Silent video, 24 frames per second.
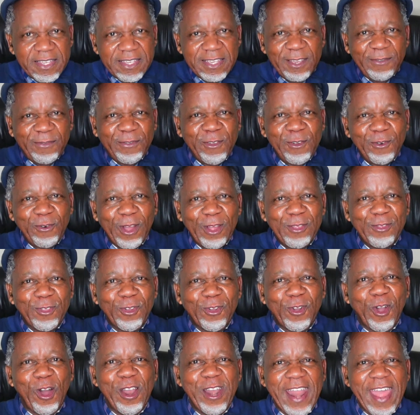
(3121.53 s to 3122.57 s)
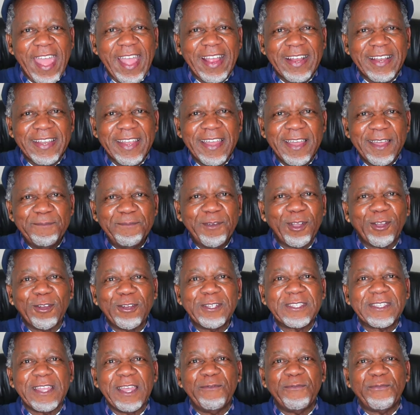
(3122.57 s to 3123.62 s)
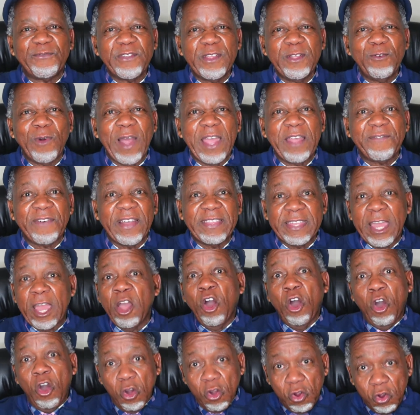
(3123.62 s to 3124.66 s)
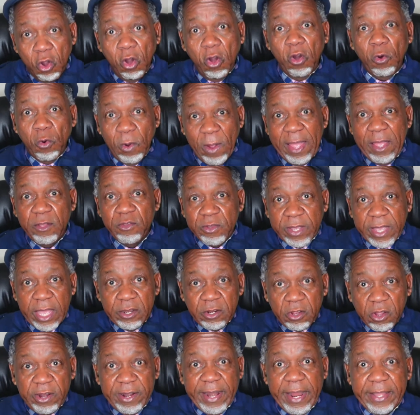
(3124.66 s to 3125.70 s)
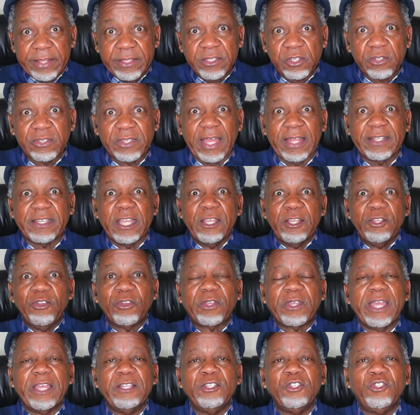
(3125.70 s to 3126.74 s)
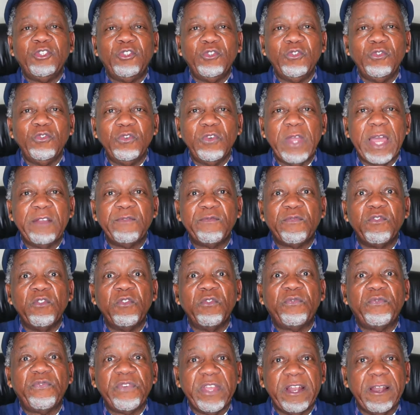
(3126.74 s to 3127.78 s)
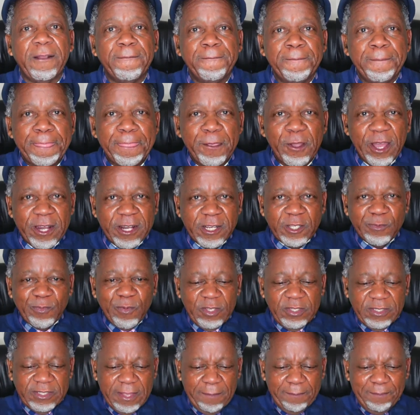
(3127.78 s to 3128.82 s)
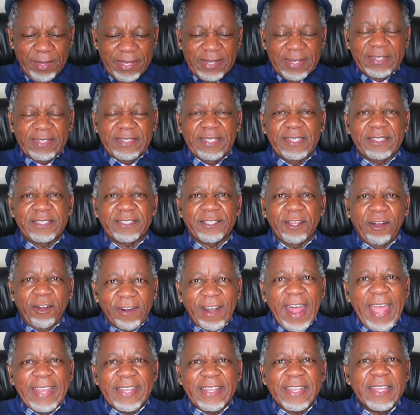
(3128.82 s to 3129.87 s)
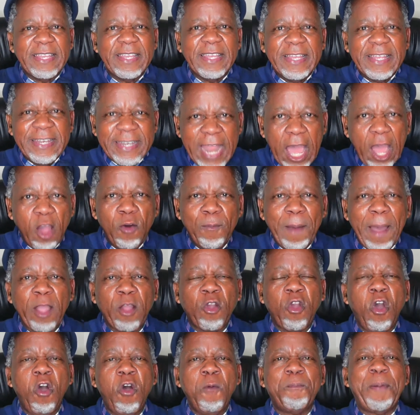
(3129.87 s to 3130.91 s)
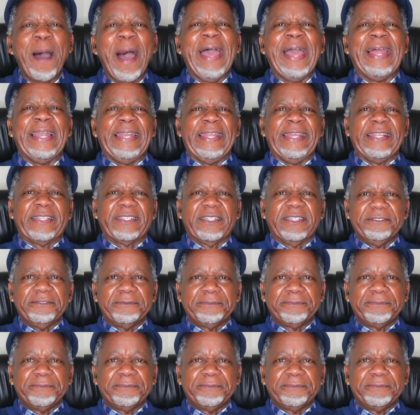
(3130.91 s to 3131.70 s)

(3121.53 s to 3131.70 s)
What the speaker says: if you want to connect, because they have free Wi-Fi there, or go where you can connect so that you can do and fulfill your responsibilities. All right. Now, my co-pilot,